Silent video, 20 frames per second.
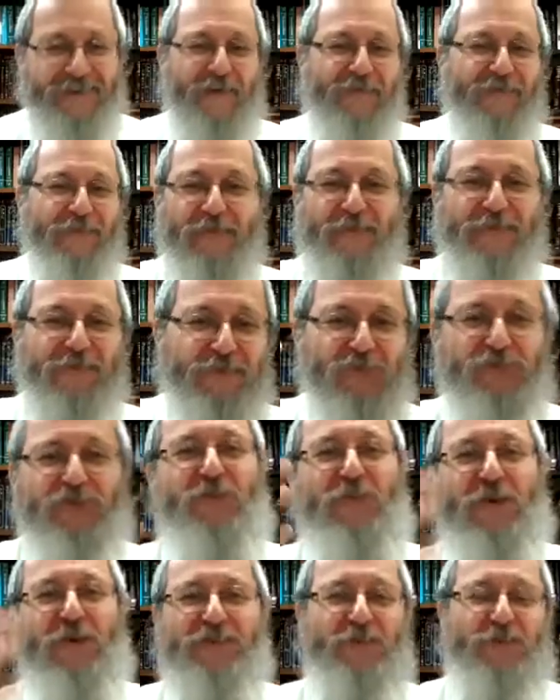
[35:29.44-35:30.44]
coming to a
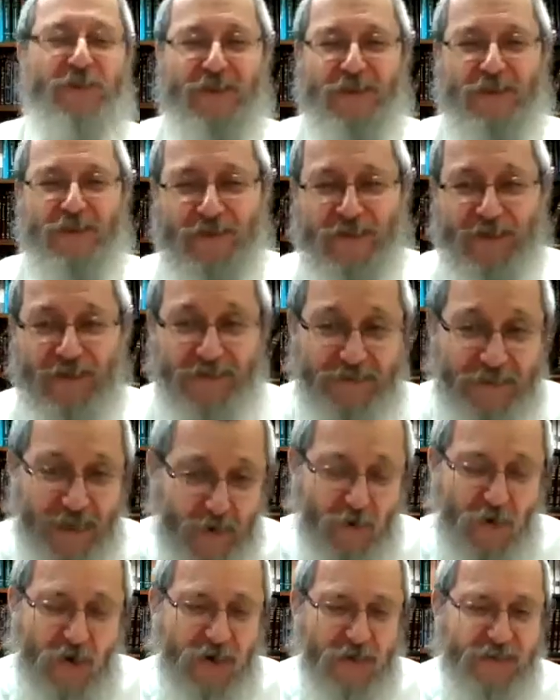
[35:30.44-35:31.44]
shiur once a week. And
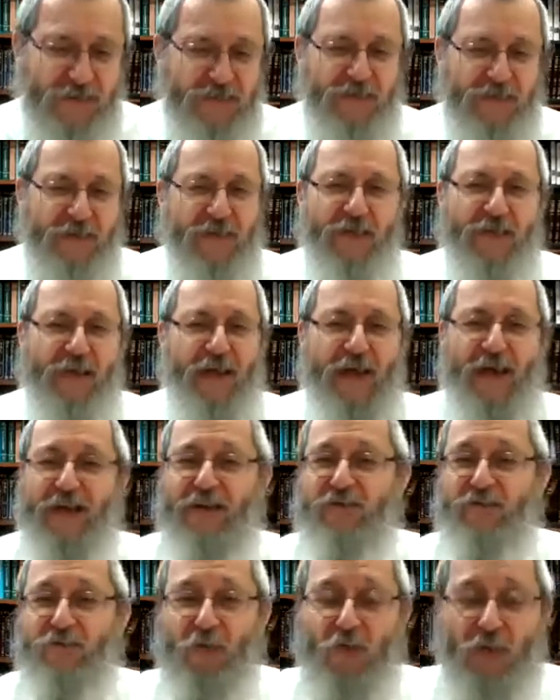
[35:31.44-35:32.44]
it works. And
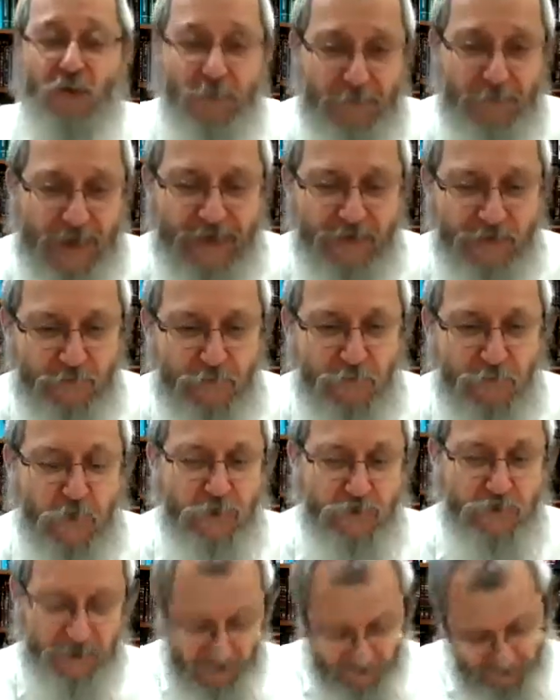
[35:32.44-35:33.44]
it's all about
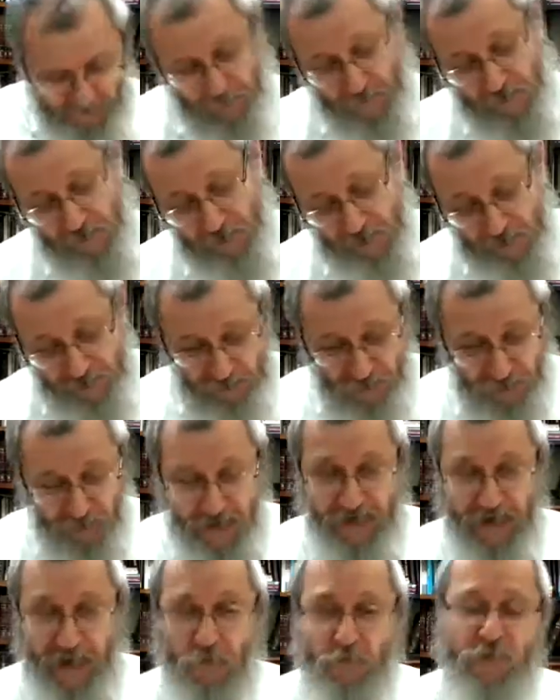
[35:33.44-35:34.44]
furthering
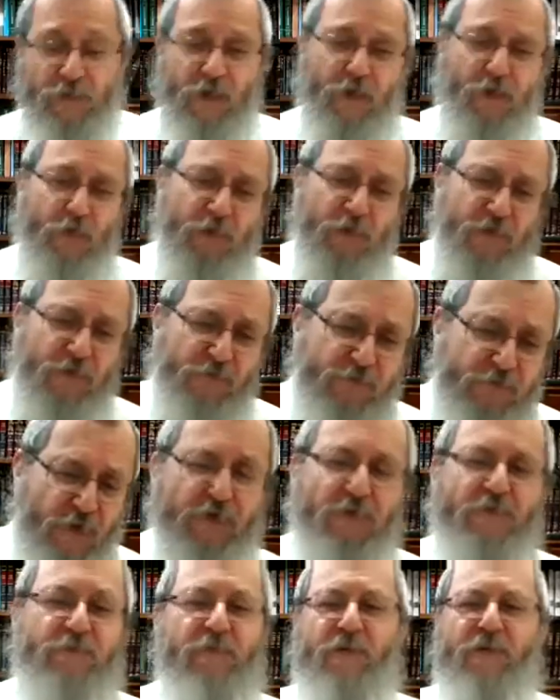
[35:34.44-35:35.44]
Yiddishkeit. And we know that we
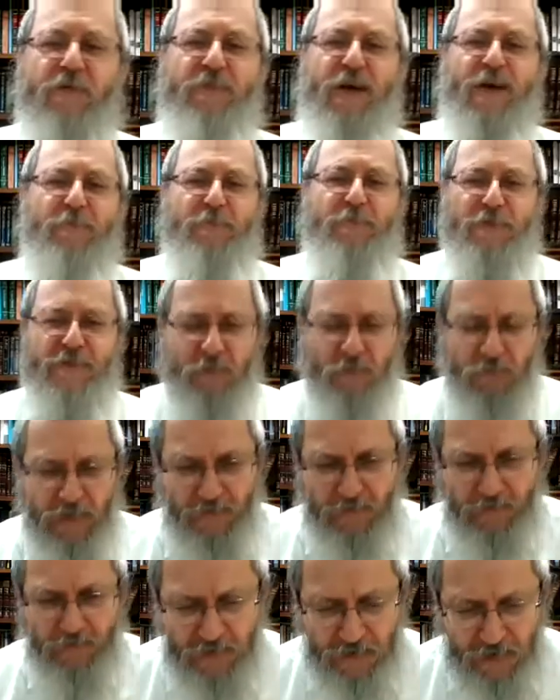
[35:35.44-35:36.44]
very, very makpid, that
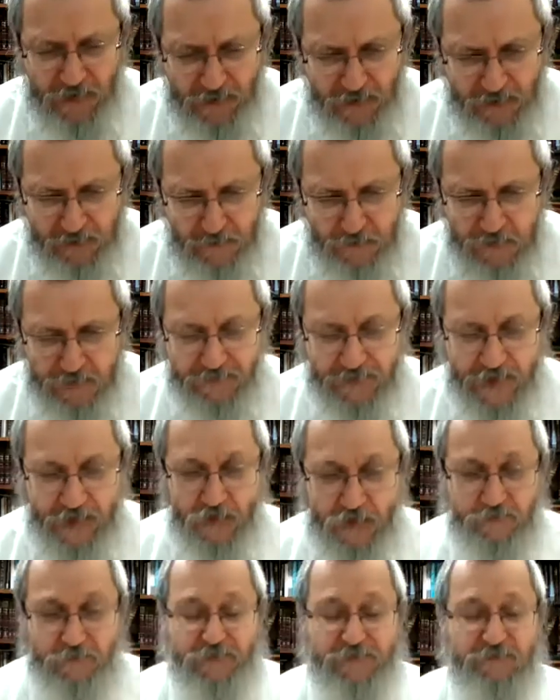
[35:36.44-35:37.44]
even in the middle of our
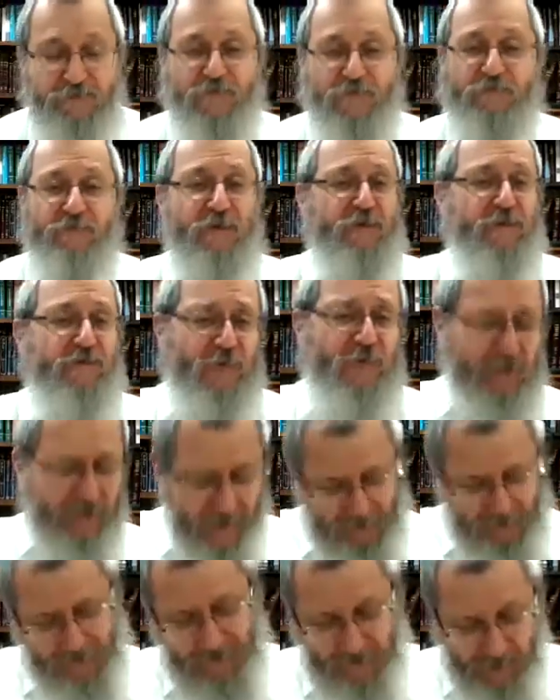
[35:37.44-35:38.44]
kofas, if it's very, very
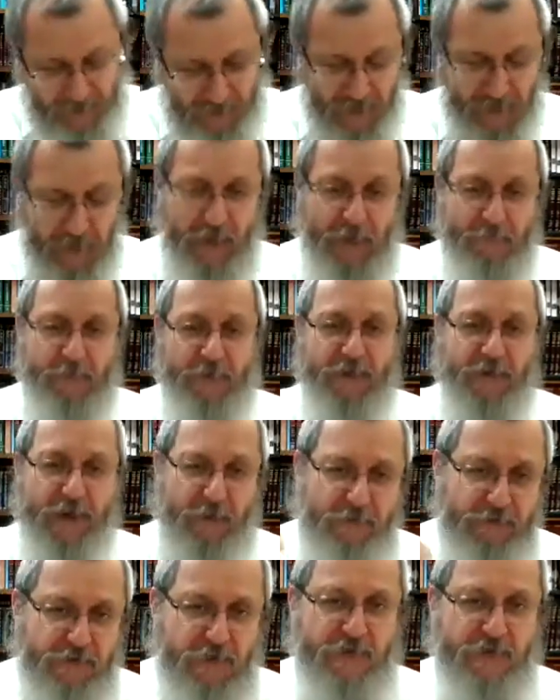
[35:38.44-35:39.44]
lebedik, but time